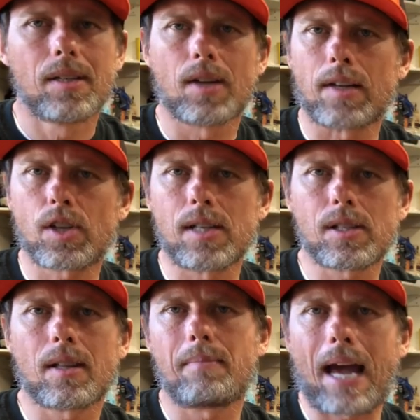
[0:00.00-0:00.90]
It's not
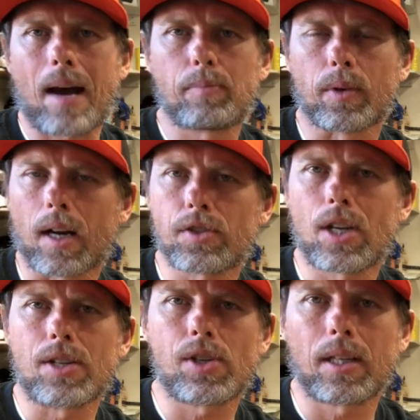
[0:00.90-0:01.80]
changing the map. We're not
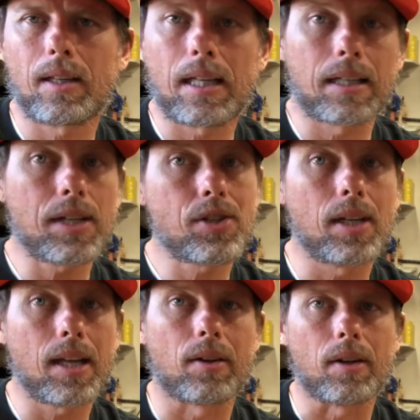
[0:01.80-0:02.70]
changing the
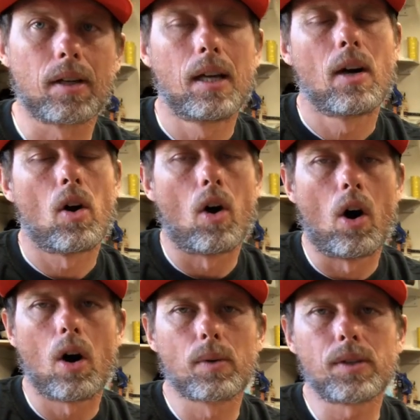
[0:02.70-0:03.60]
ignition either.
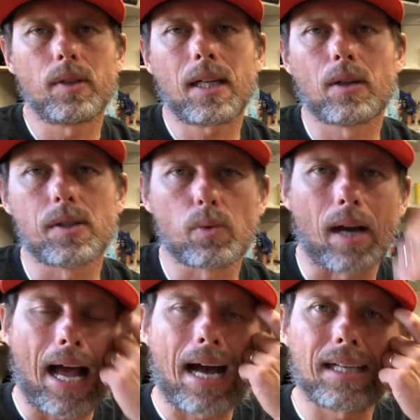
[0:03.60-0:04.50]
All we're doing here is
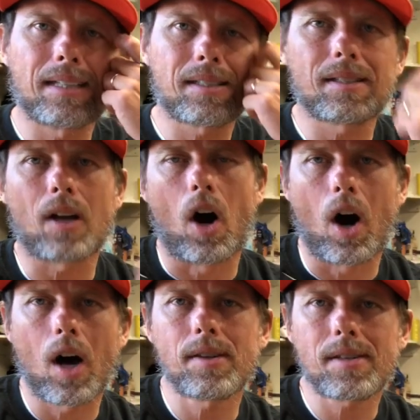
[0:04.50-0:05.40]
we're adding
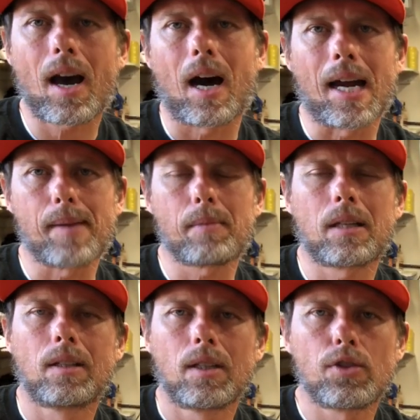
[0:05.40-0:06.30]
on time
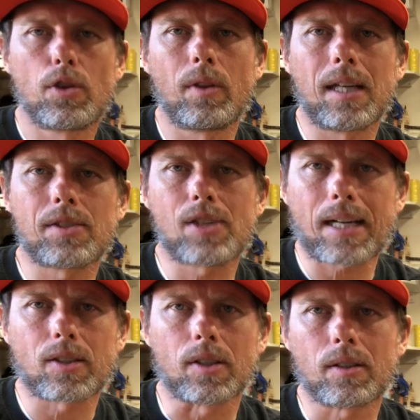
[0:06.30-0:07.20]
to the
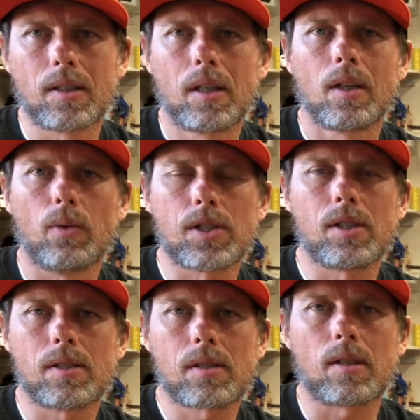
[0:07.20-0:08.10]
injector,
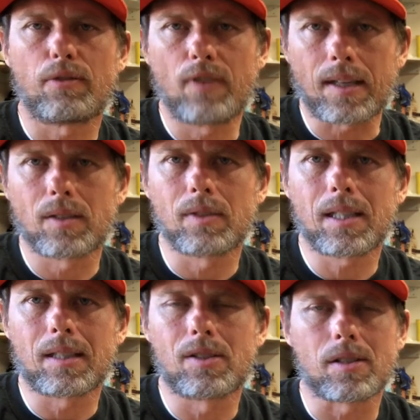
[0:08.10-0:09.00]
which is
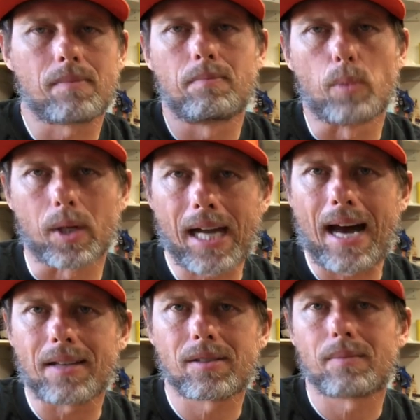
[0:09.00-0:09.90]
effectively just more
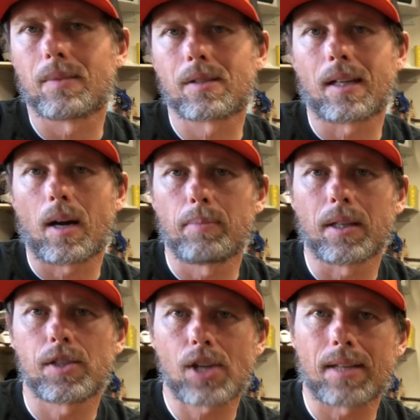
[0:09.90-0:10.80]
gas. It's like
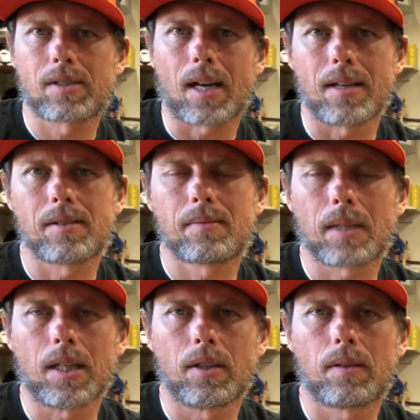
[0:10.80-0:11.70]
upping the jet size
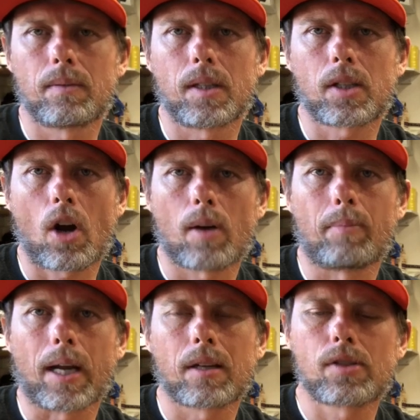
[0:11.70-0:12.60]
in a
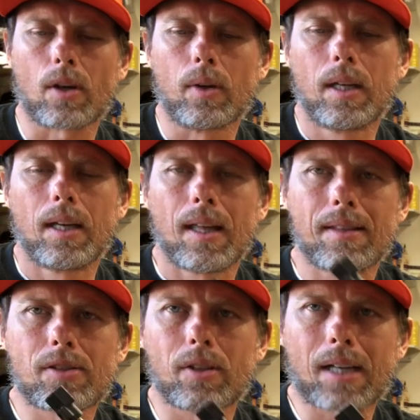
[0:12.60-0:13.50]
carb bike. So
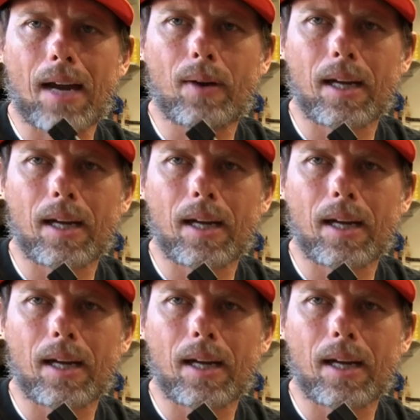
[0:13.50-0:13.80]
this little guy